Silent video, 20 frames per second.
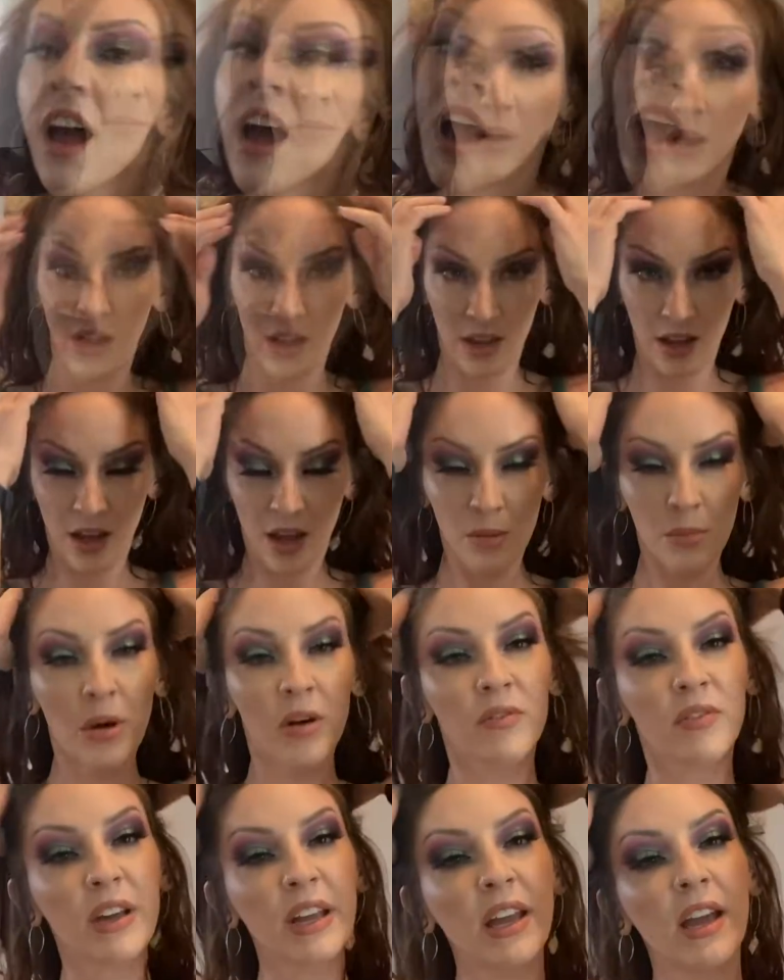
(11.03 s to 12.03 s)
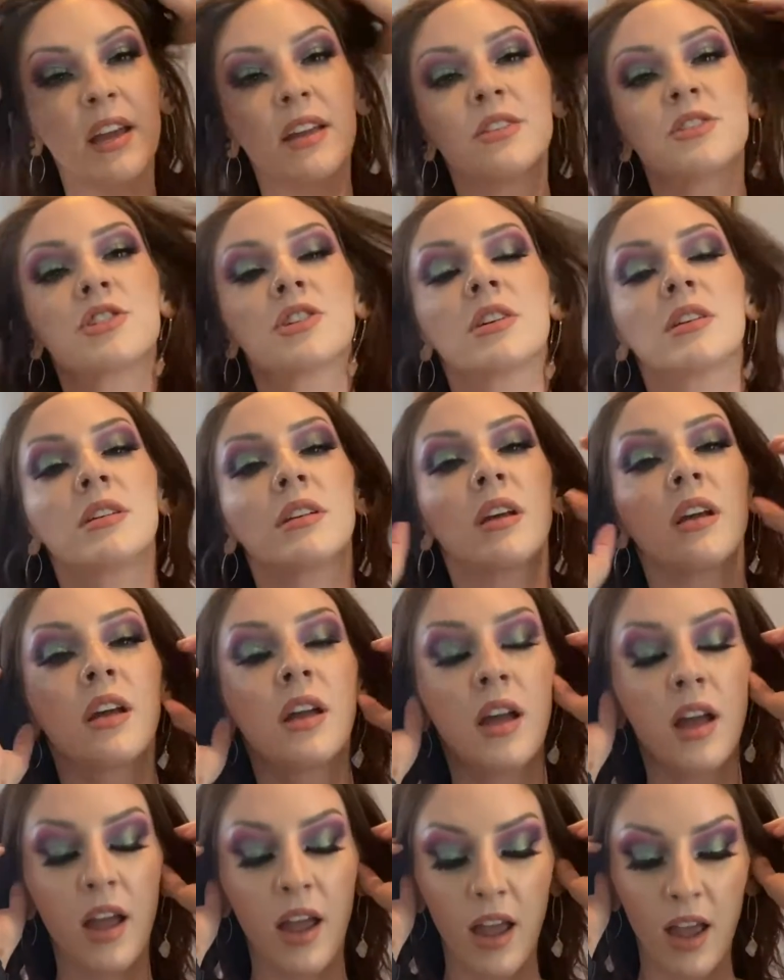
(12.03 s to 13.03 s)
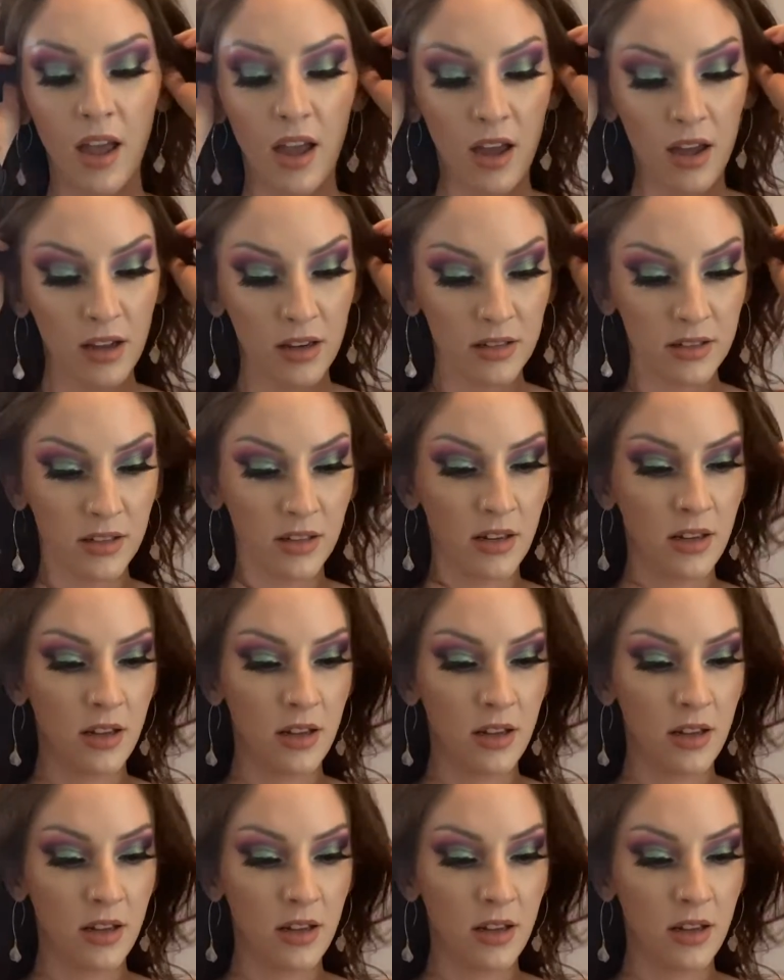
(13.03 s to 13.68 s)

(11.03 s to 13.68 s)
I am on vacation, and